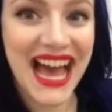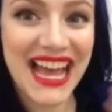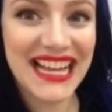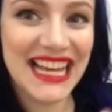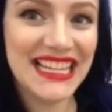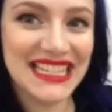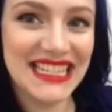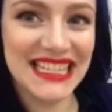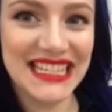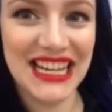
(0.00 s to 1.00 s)
Hi guys,
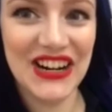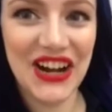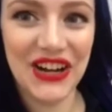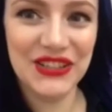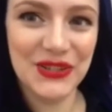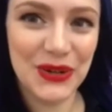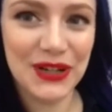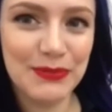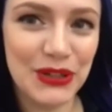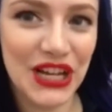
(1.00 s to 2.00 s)
this is Sarah
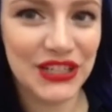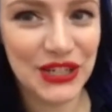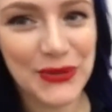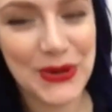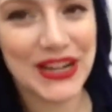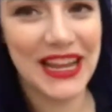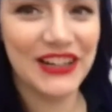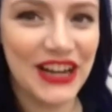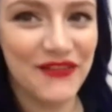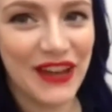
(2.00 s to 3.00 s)
Hartshorn, production
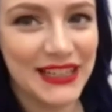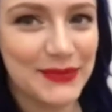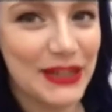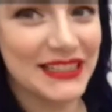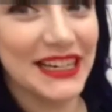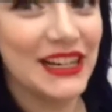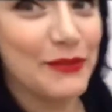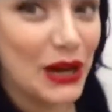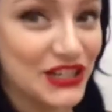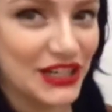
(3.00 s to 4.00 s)
coordinator and vice president
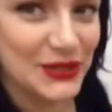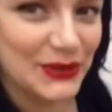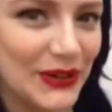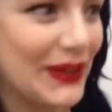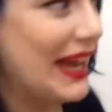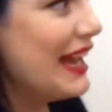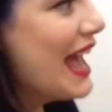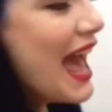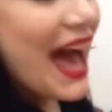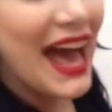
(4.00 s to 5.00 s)
of Project UROK.
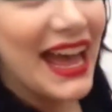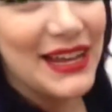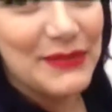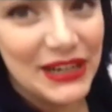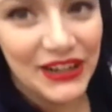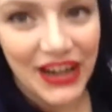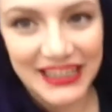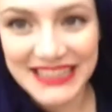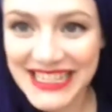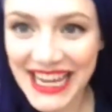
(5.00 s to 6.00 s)
I am here
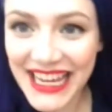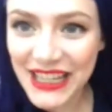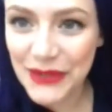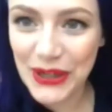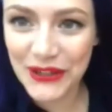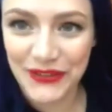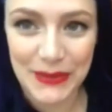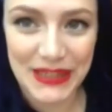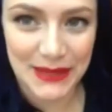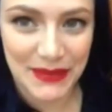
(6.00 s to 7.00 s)
on set and we are
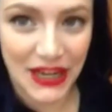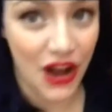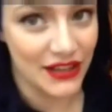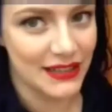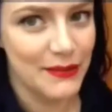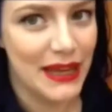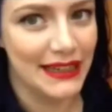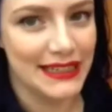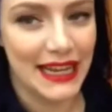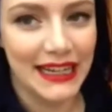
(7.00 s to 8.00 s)
filming something awesome
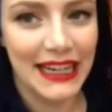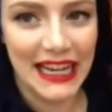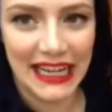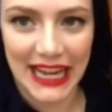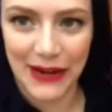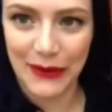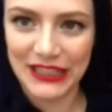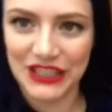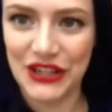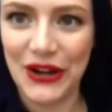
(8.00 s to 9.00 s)
and exciting and I can't
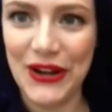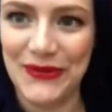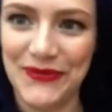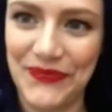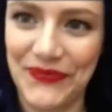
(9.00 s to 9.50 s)
wait to show you.